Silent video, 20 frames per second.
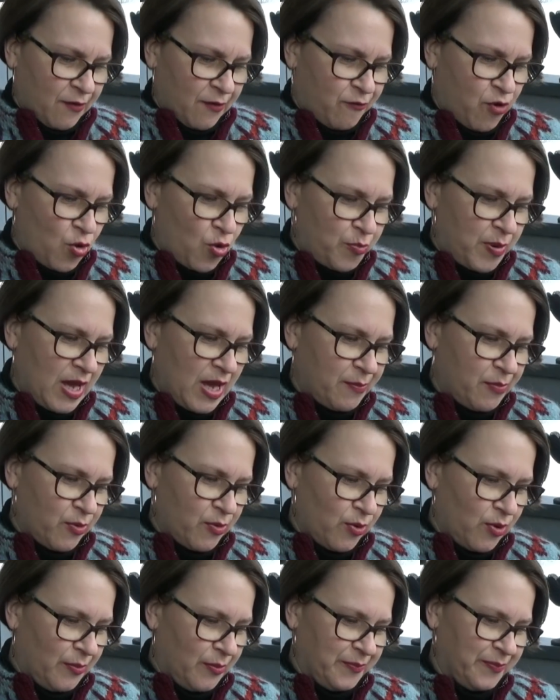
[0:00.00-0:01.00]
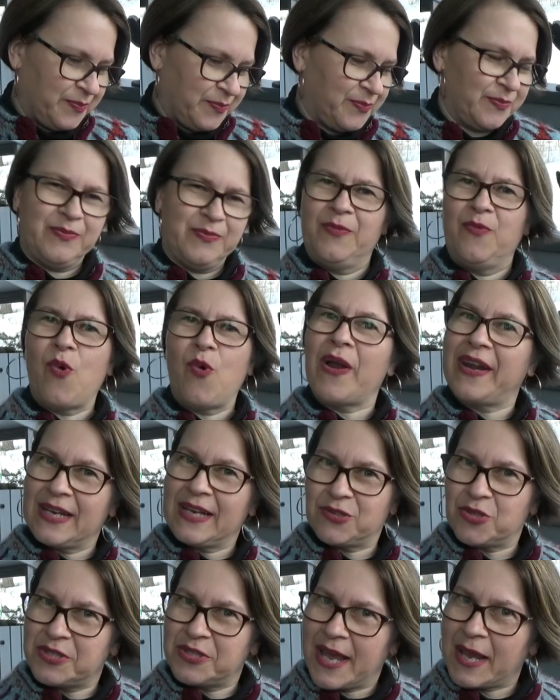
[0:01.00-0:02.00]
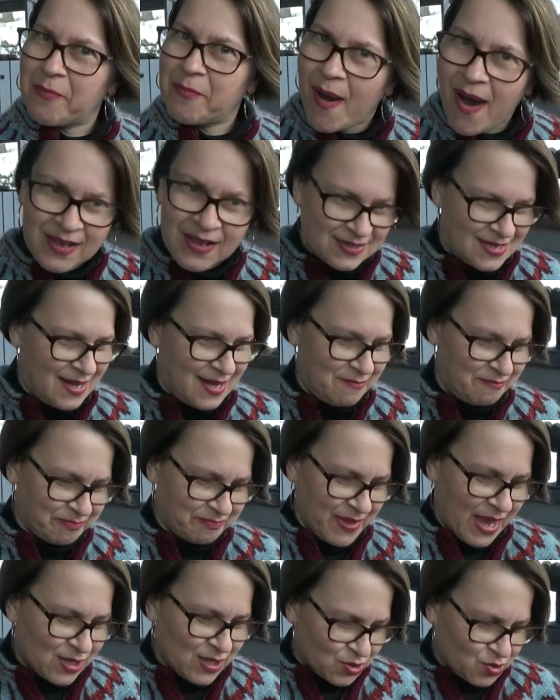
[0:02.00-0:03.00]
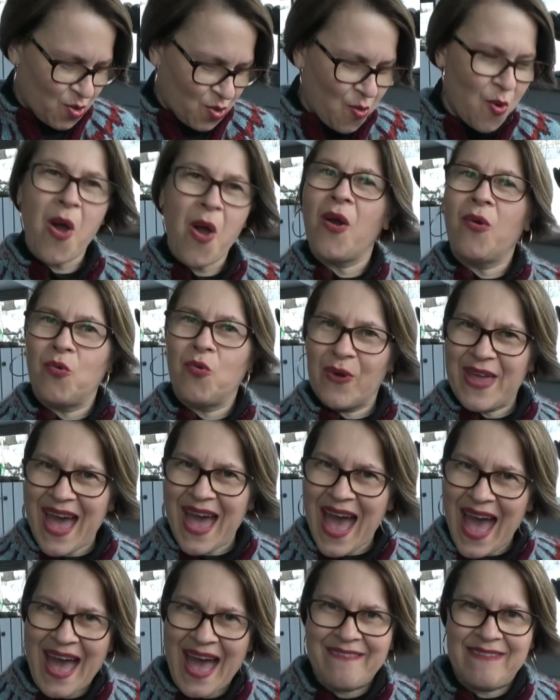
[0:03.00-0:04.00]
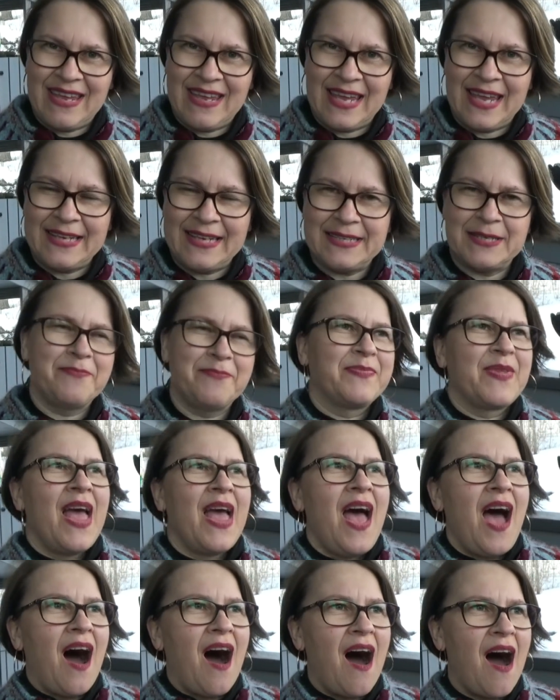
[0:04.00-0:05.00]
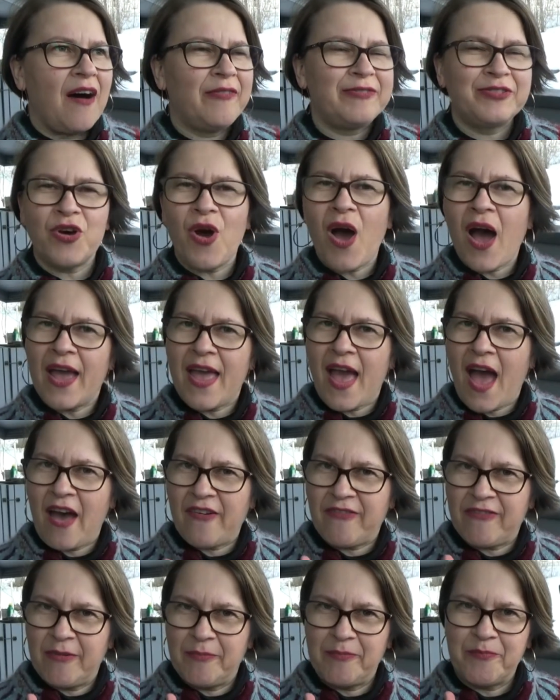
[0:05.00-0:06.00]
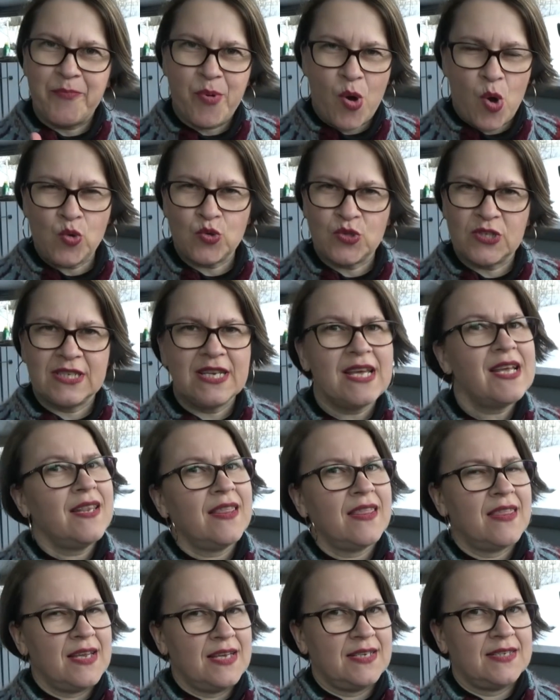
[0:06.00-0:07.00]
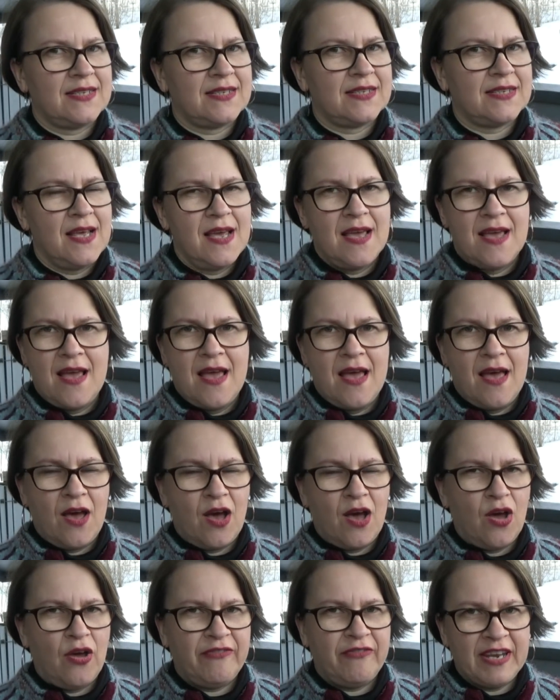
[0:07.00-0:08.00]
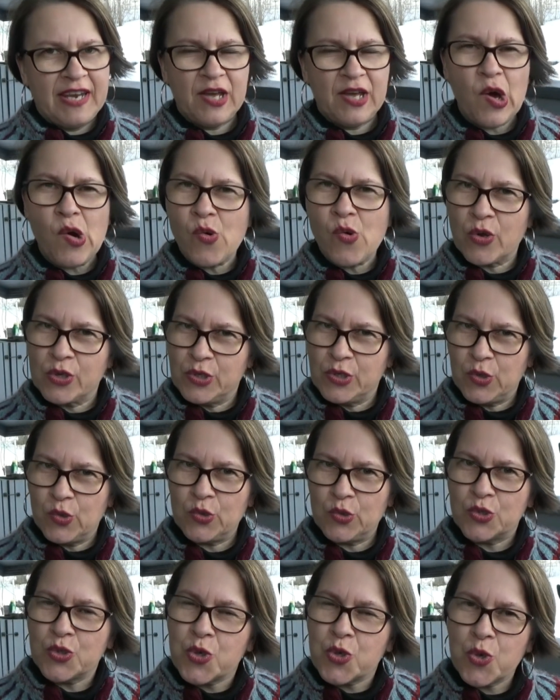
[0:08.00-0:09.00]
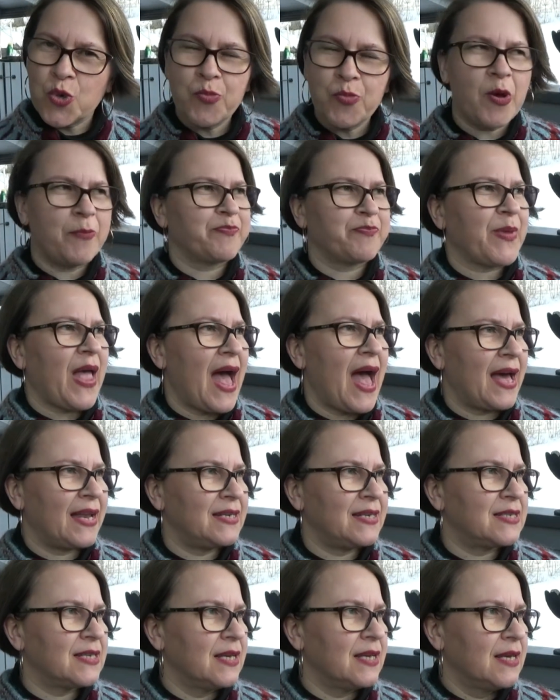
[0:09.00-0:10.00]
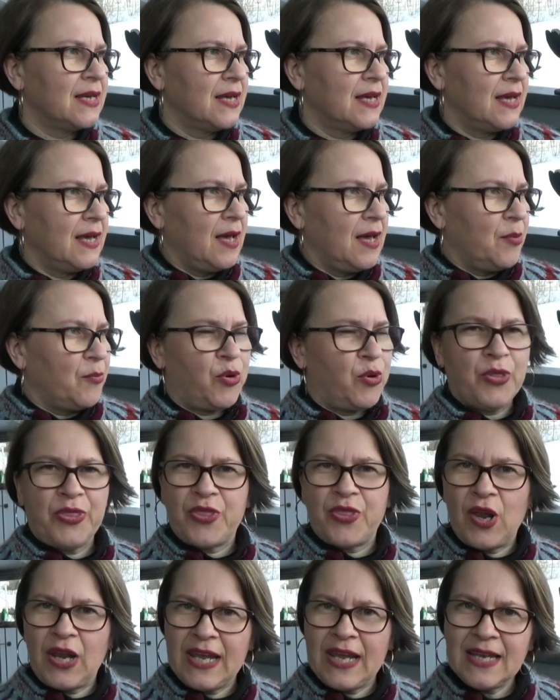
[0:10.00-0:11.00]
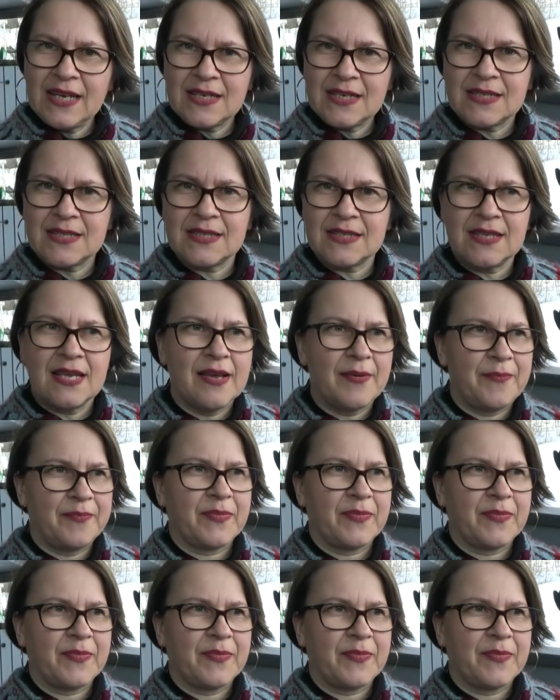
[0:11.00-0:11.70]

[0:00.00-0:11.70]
for people wanting to take part in. So we are having it. After I have posted this video on YouTube and put the links